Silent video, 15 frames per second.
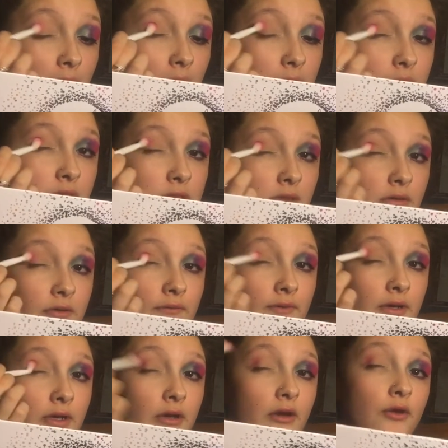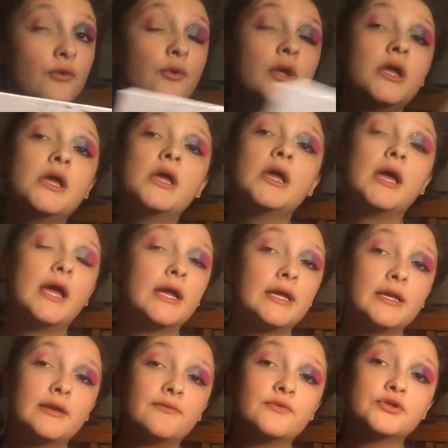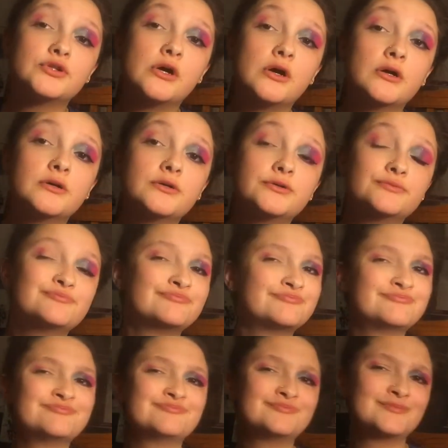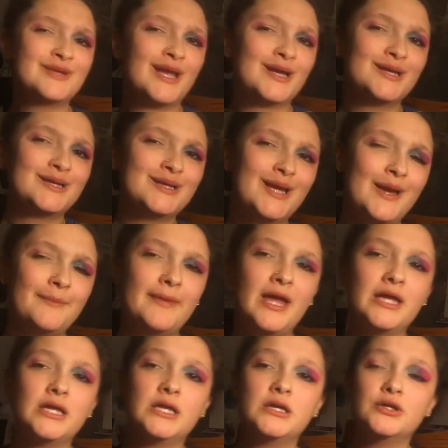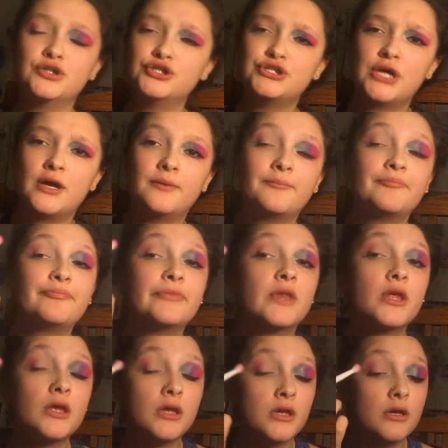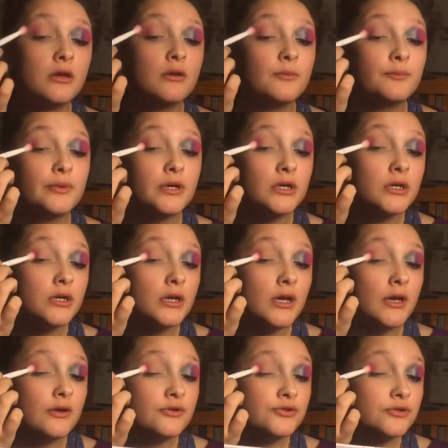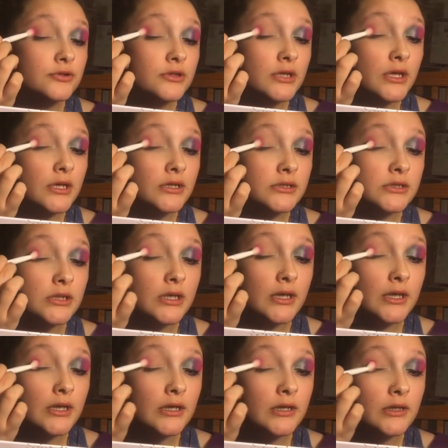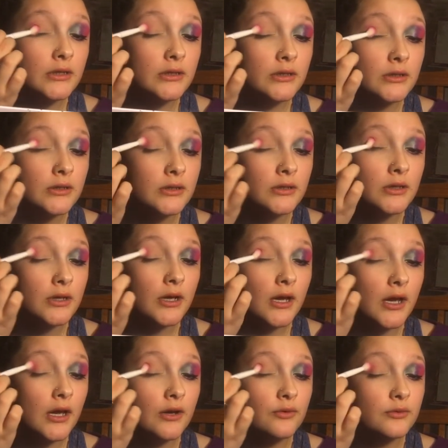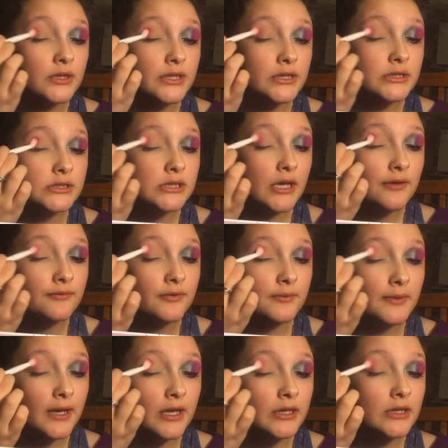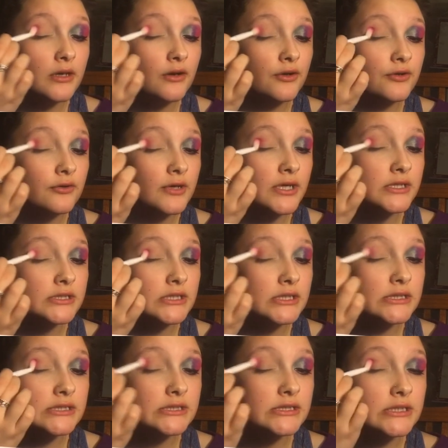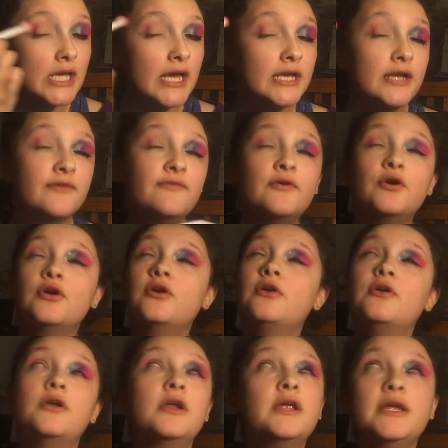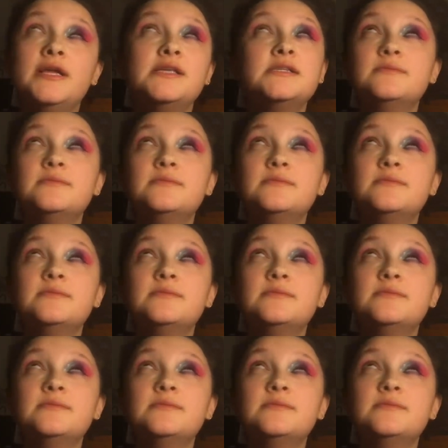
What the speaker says: Every single video, I can never talk. Yeah, Maggie. Good job. But how's your day today? How is everybody? Are you guys excited for Christmas?